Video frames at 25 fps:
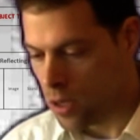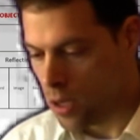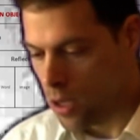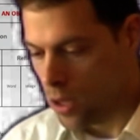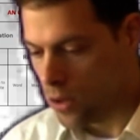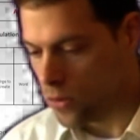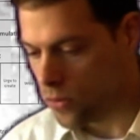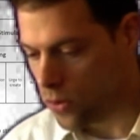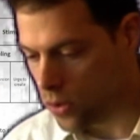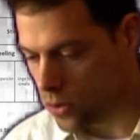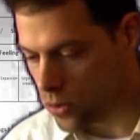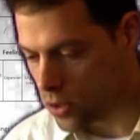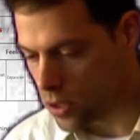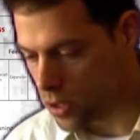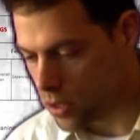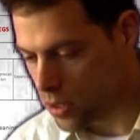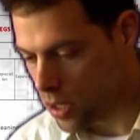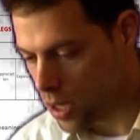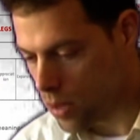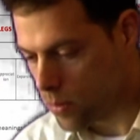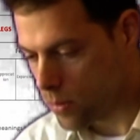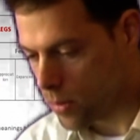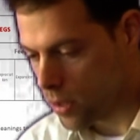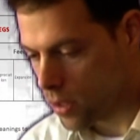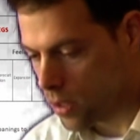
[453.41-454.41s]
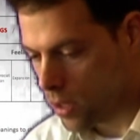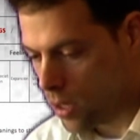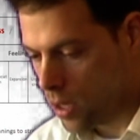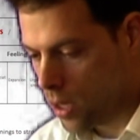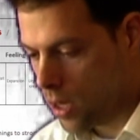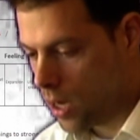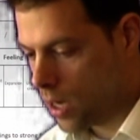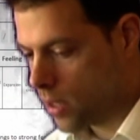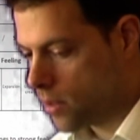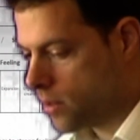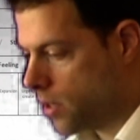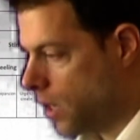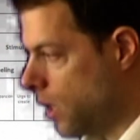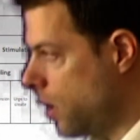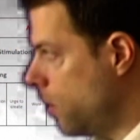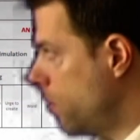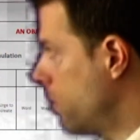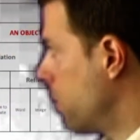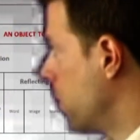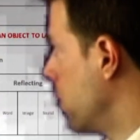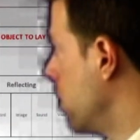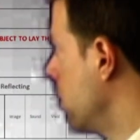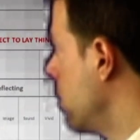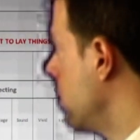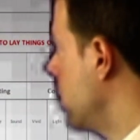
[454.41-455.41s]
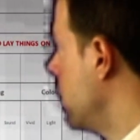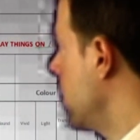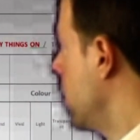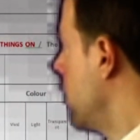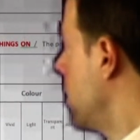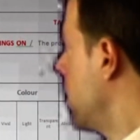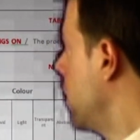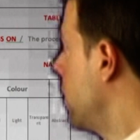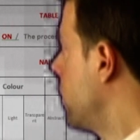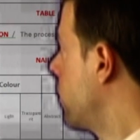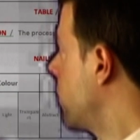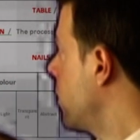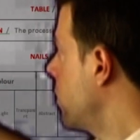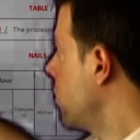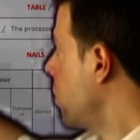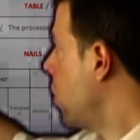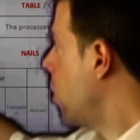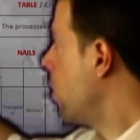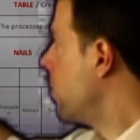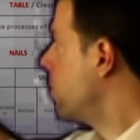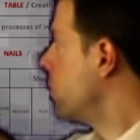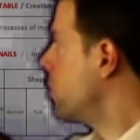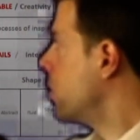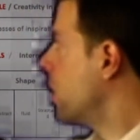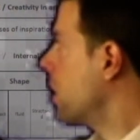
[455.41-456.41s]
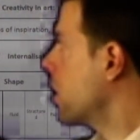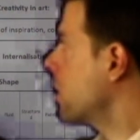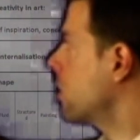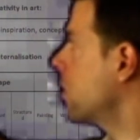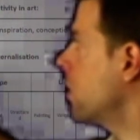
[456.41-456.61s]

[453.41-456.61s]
So you can tell me, a table is an object